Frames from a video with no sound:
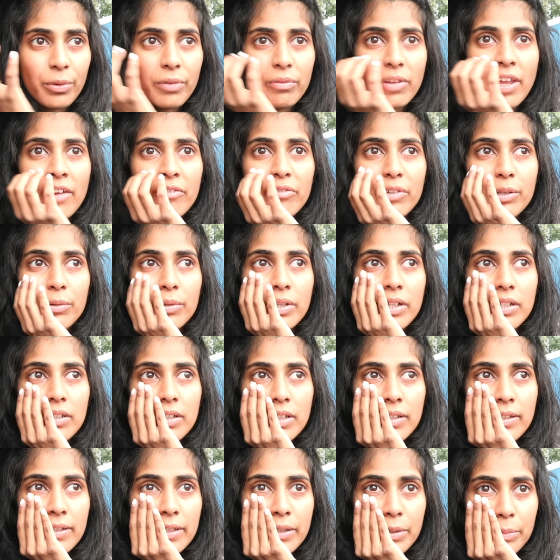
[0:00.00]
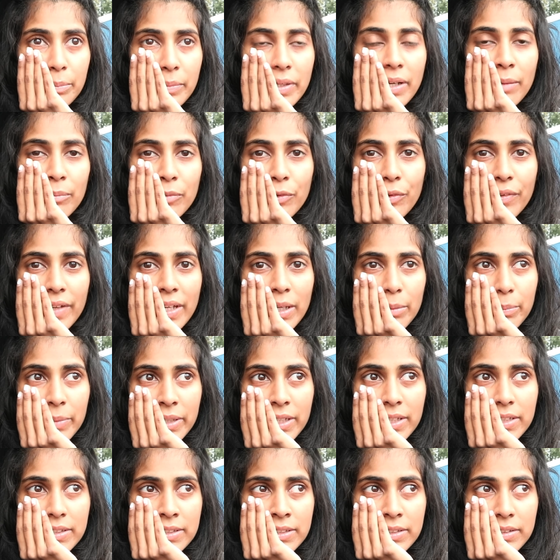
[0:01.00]
with everyone. And I'm not that
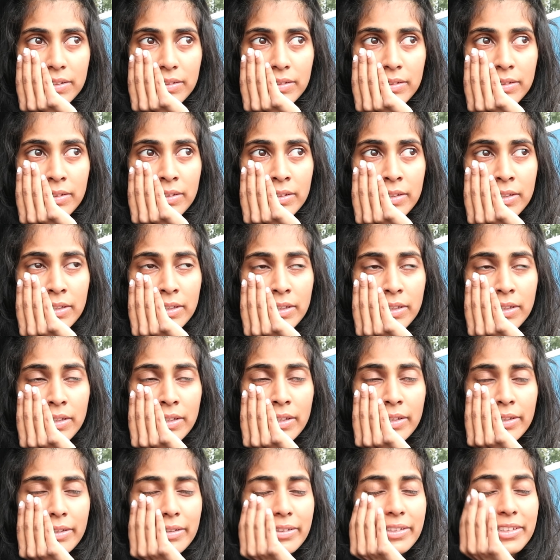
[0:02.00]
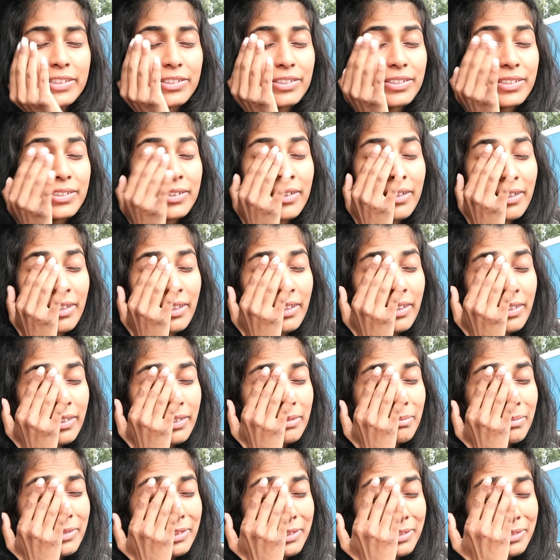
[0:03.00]
person. It's just hard
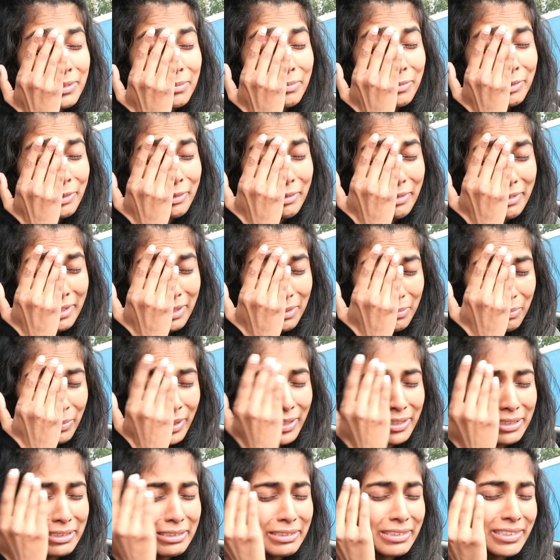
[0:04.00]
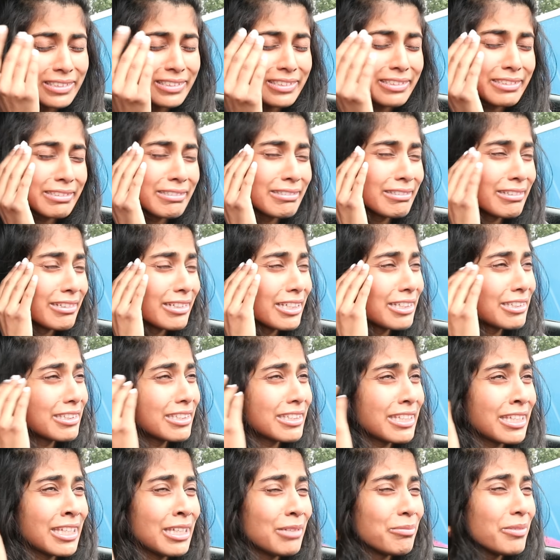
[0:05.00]
because I'm not that person. I
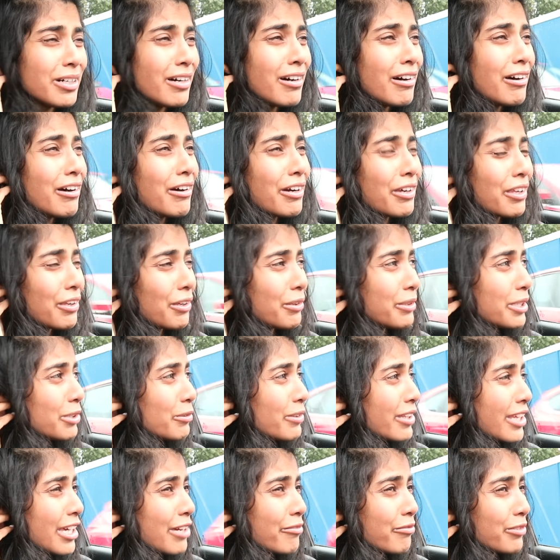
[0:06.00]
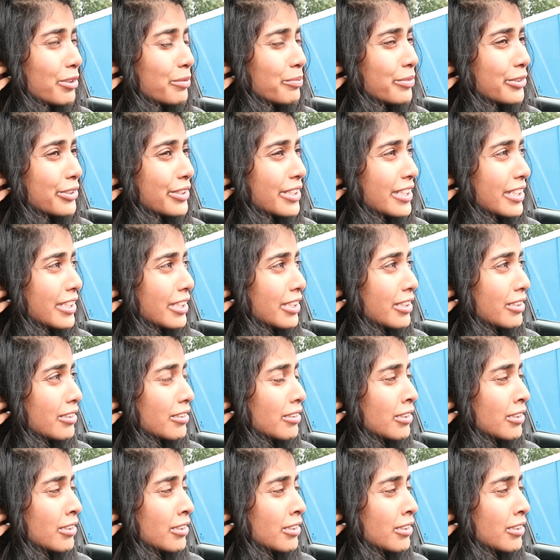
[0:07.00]
just keep arguing with everybody.